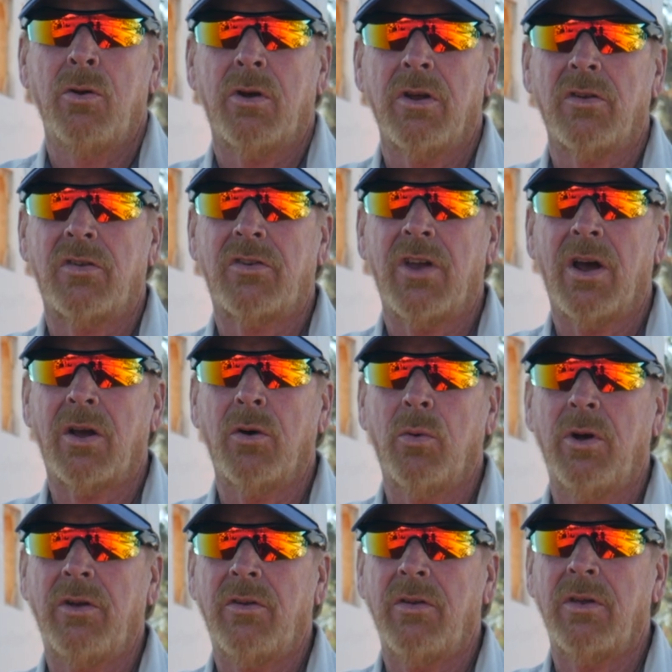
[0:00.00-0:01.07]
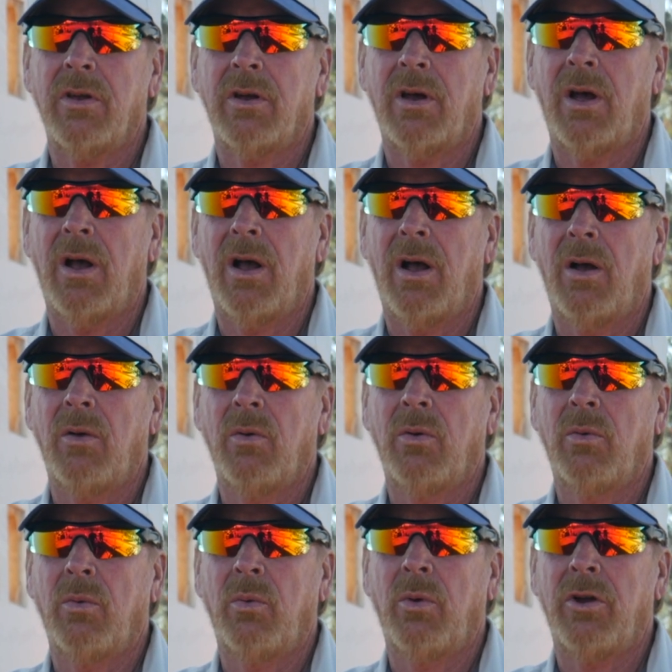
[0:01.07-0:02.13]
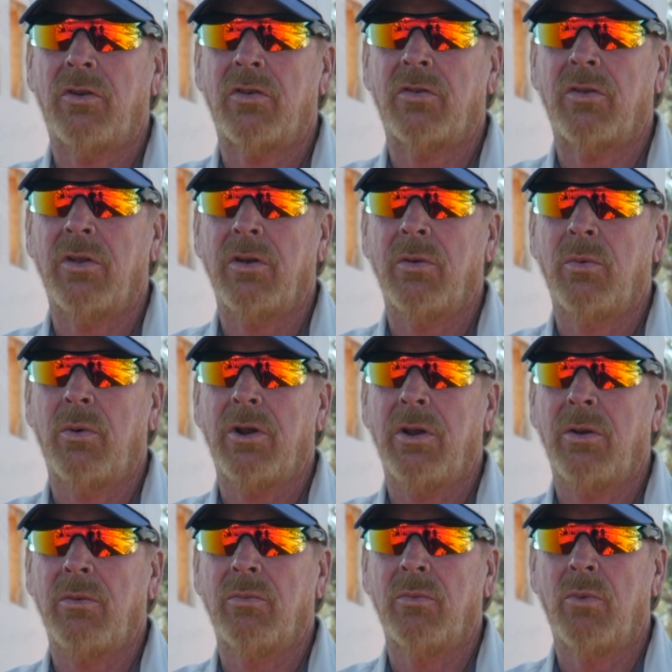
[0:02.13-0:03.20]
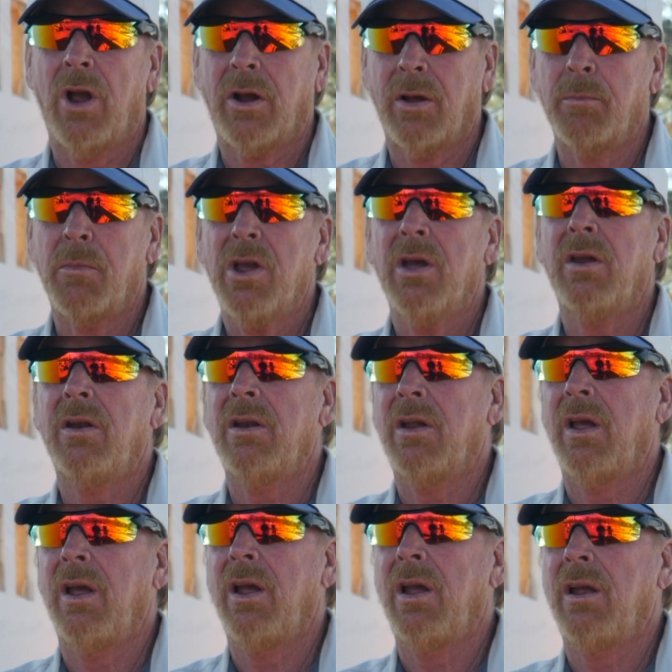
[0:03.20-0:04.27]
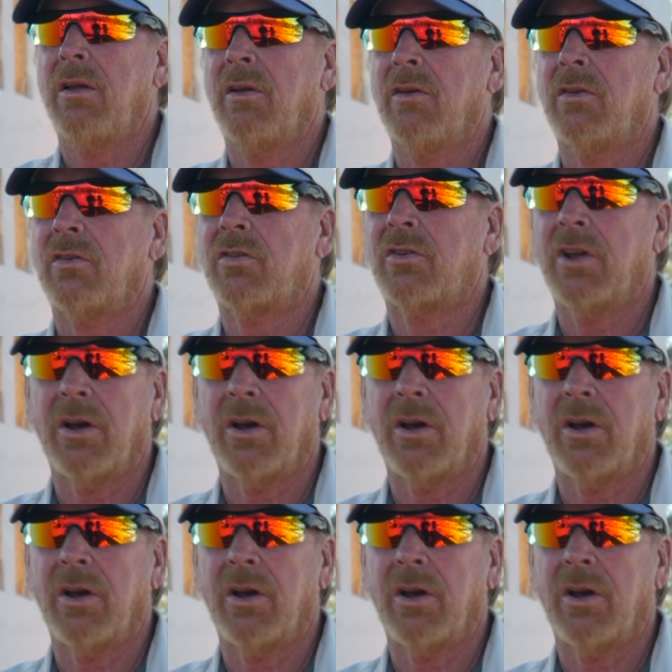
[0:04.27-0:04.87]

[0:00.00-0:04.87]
You can stucco it, which we recommend a